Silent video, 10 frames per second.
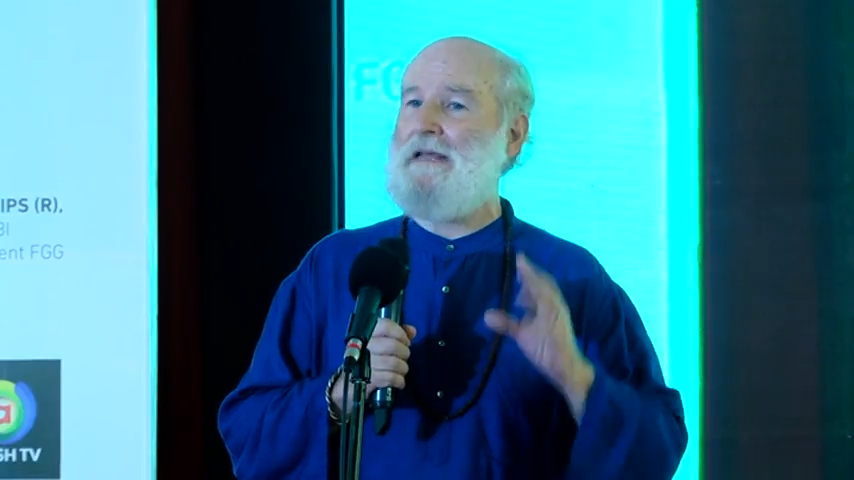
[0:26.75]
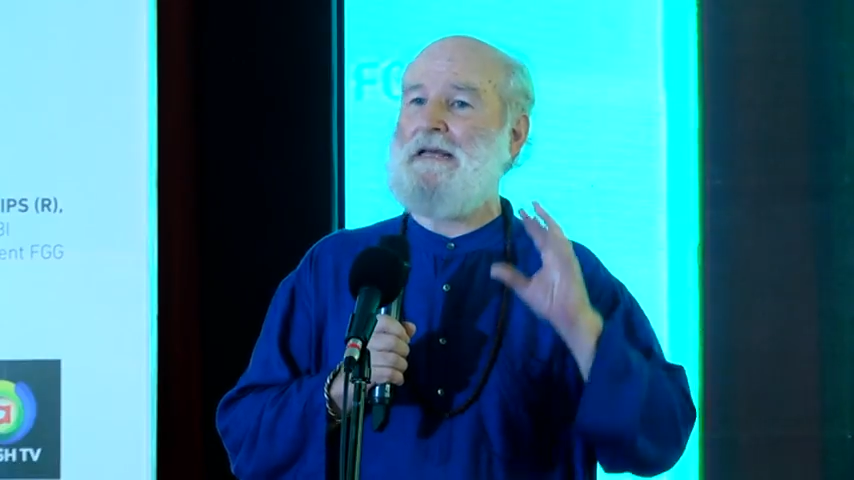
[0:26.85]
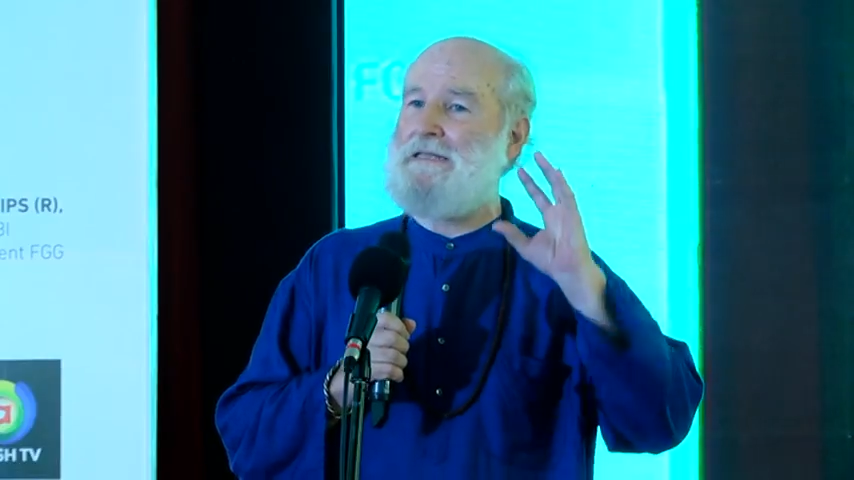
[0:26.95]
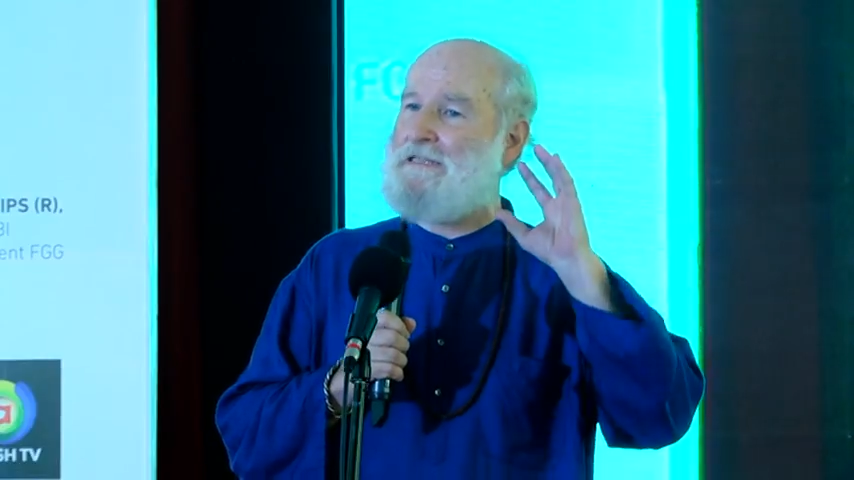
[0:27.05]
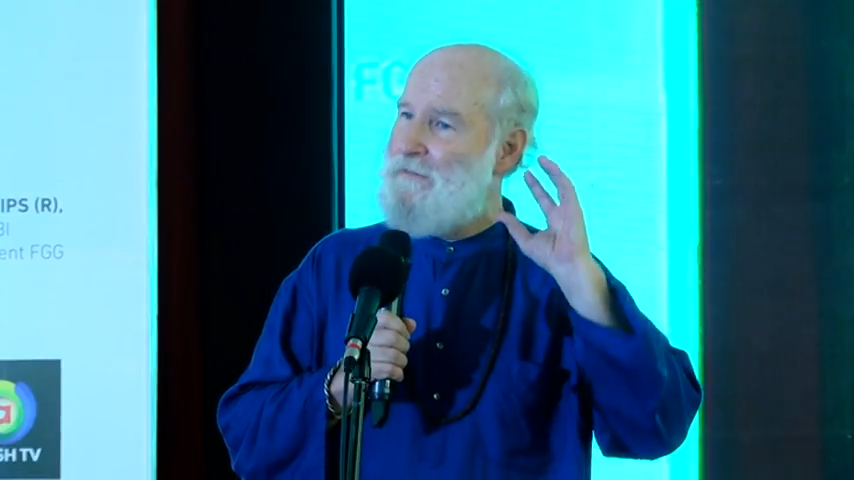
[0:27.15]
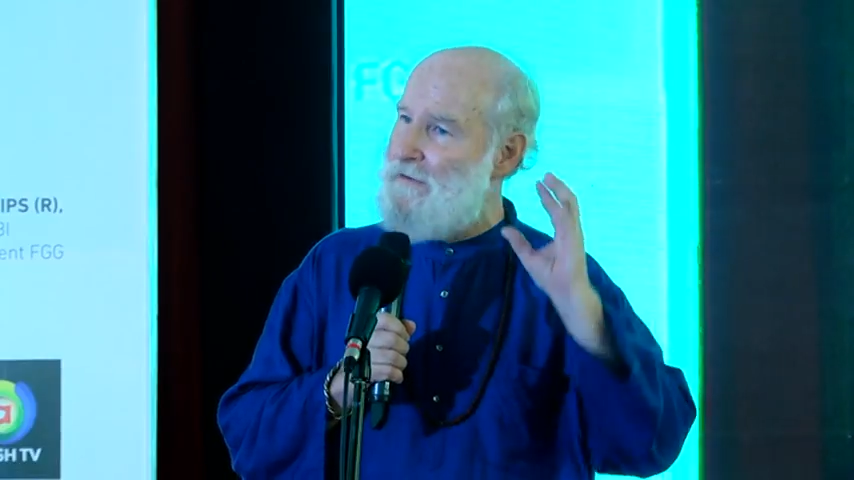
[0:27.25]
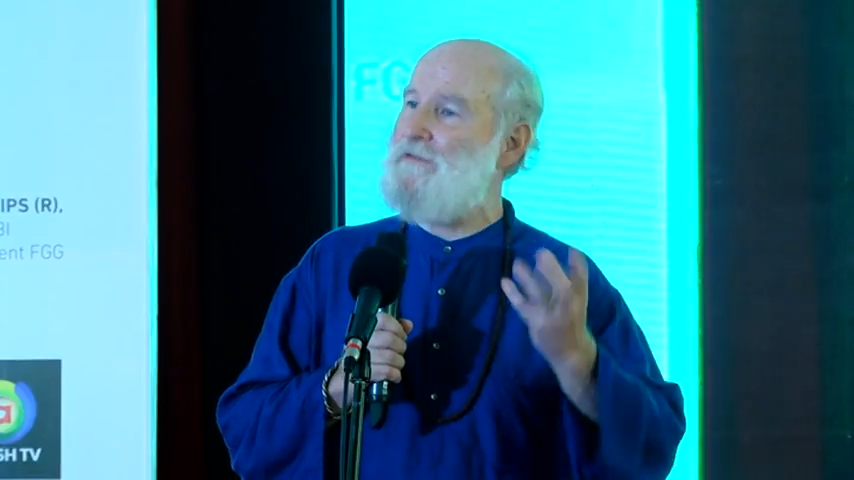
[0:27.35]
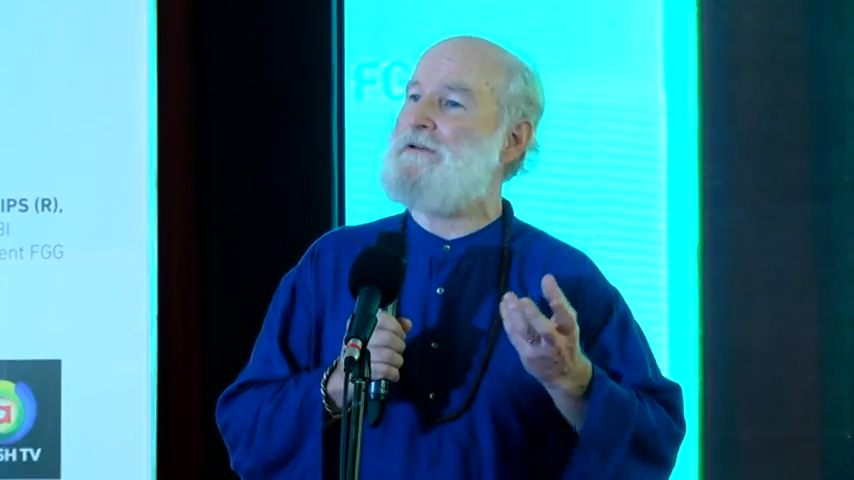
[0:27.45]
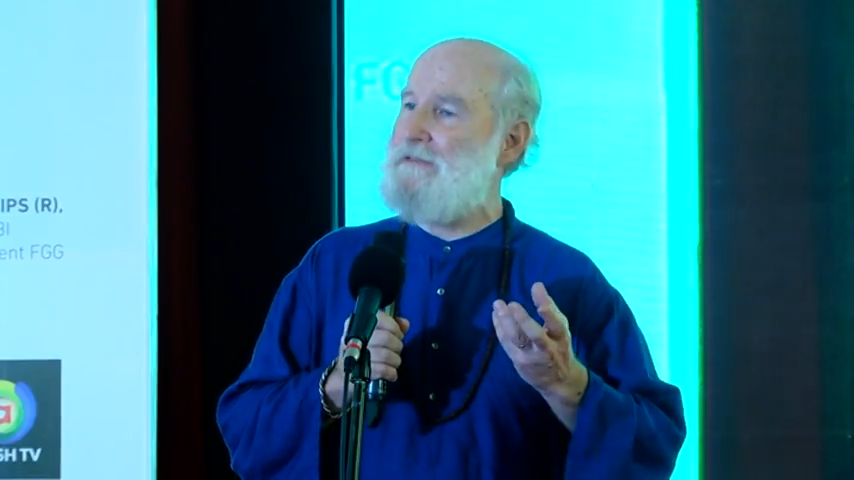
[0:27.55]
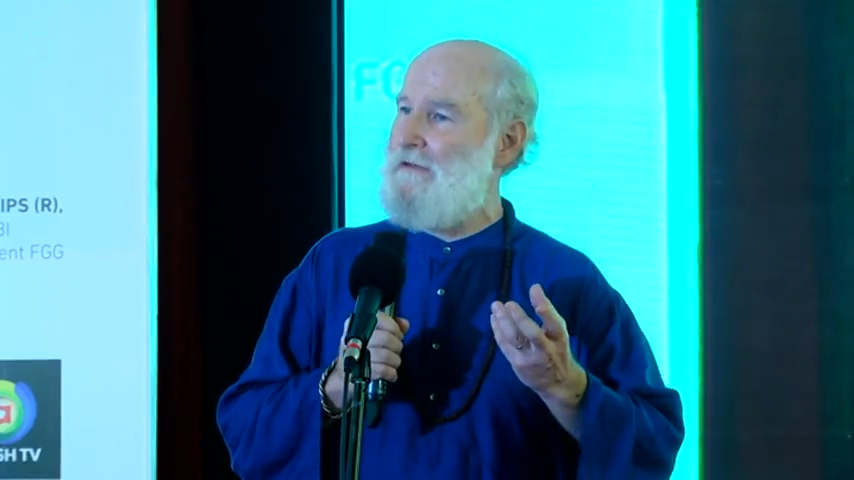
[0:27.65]
it's the
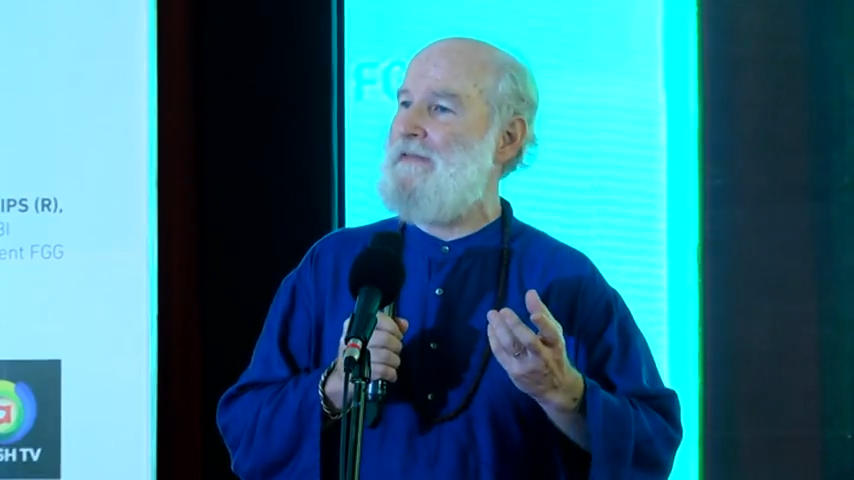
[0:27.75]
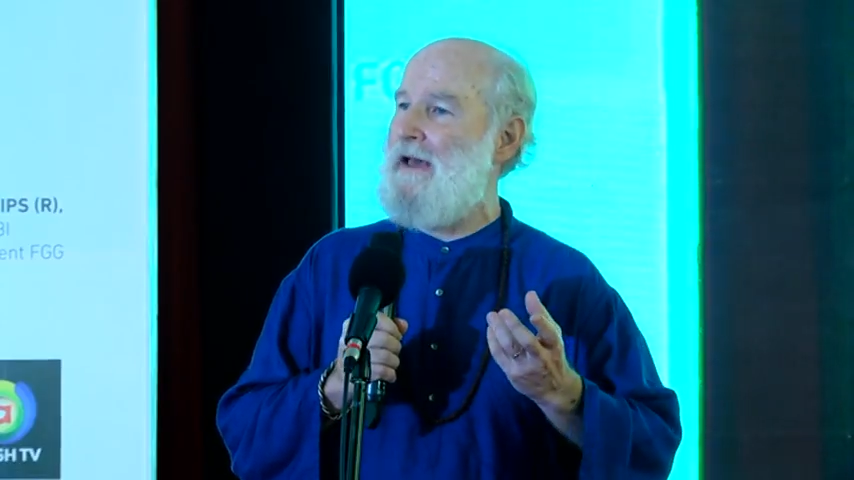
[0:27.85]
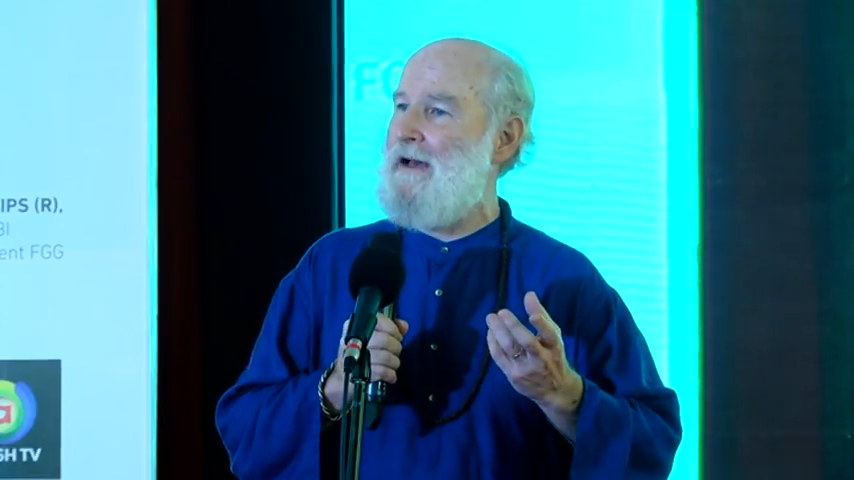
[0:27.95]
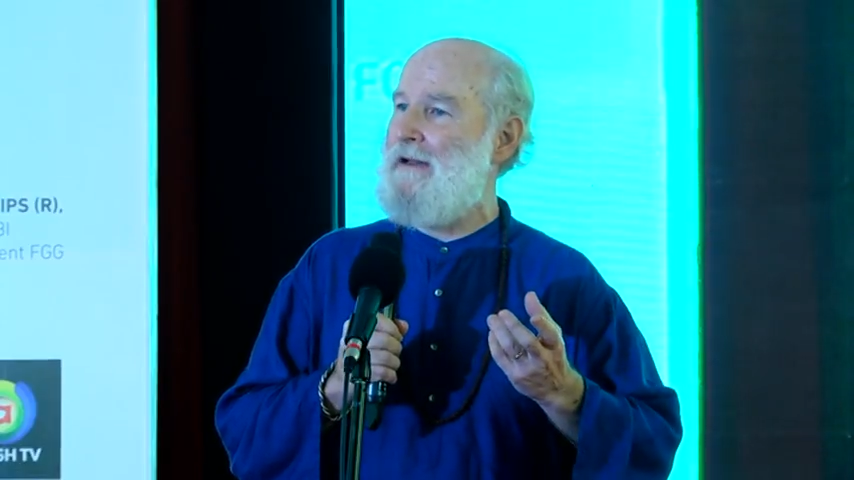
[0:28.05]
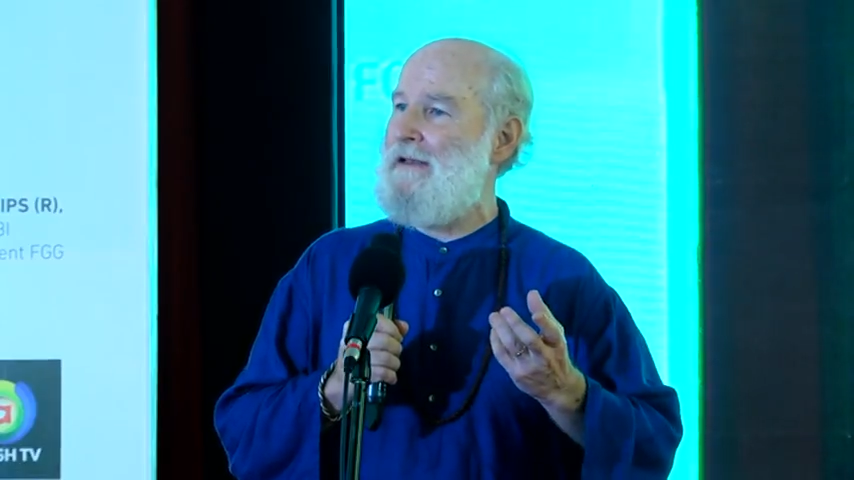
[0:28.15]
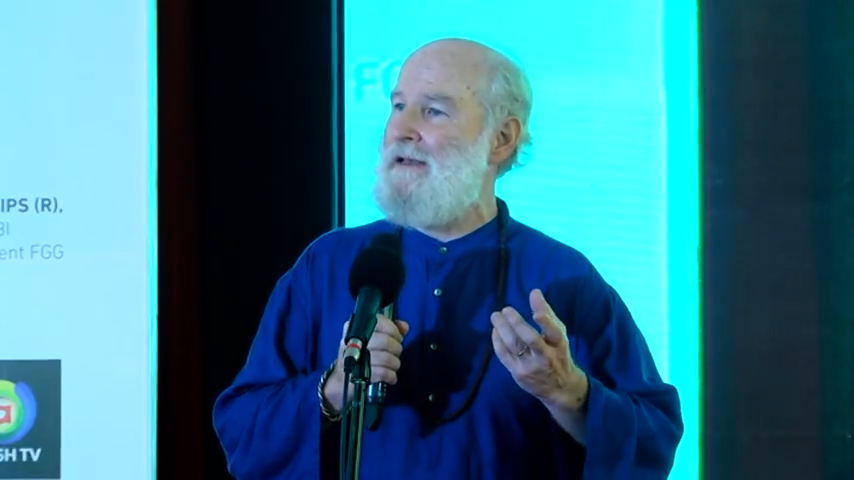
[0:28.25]
reverse of that.